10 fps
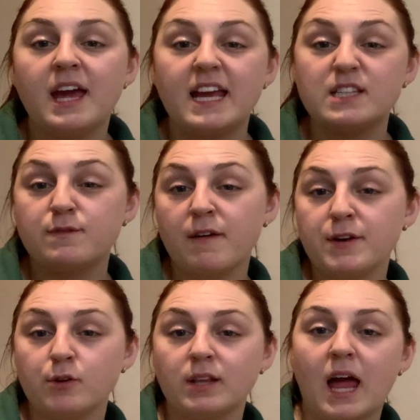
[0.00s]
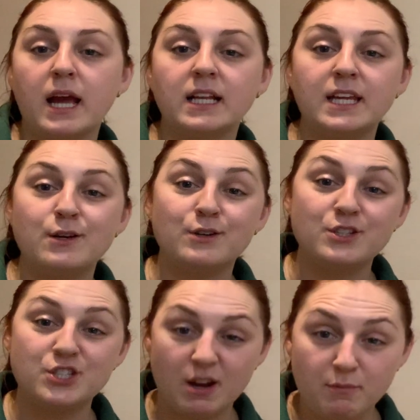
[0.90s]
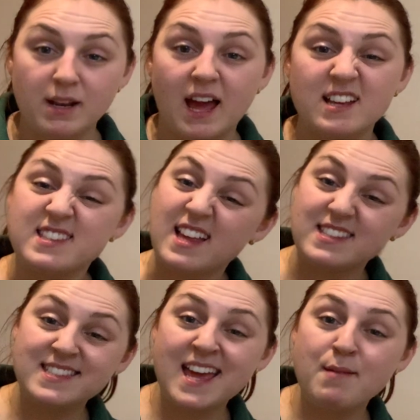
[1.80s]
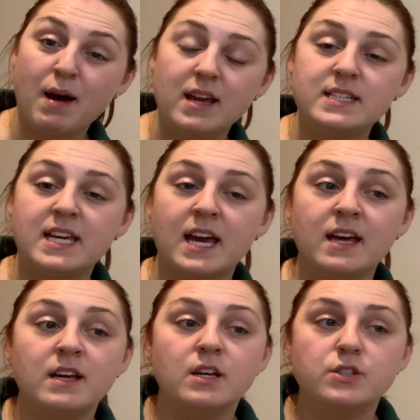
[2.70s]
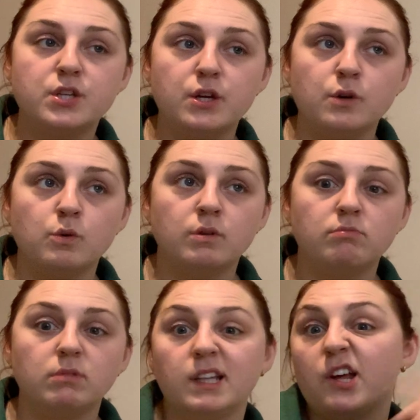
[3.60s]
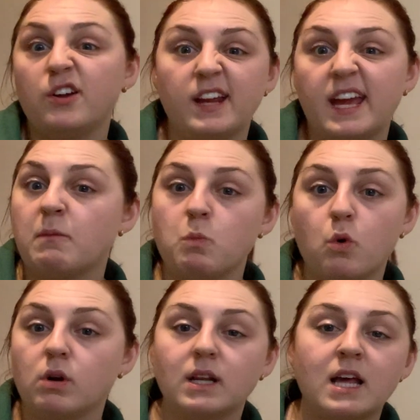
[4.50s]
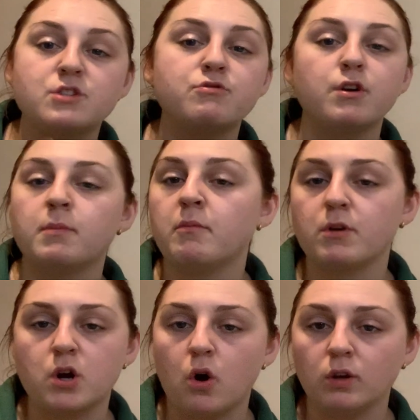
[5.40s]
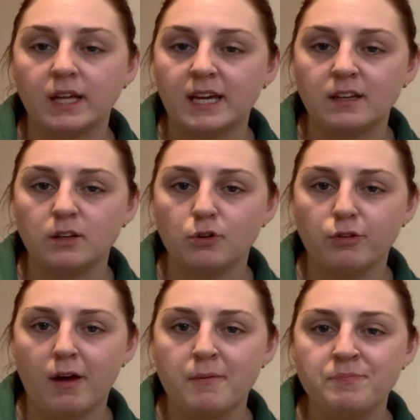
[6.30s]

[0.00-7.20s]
It's very unlikely you can generalise that same idea to learning in one classroom and recalling in another.